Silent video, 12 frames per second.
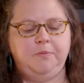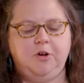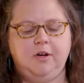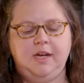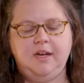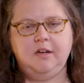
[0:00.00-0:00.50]

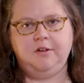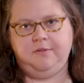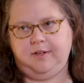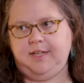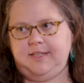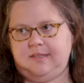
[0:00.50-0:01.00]
create a
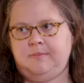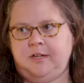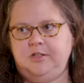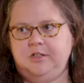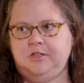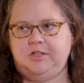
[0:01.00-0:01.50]
really
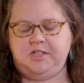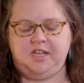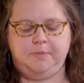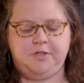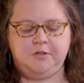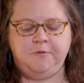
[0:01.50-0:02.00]
symmetrical
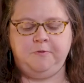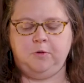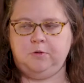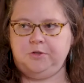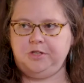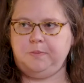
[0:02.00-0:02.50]
shape, just
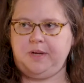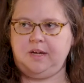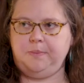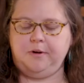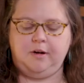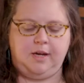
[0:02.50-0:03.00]
fold your
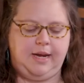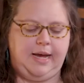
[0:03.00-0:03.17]
paper in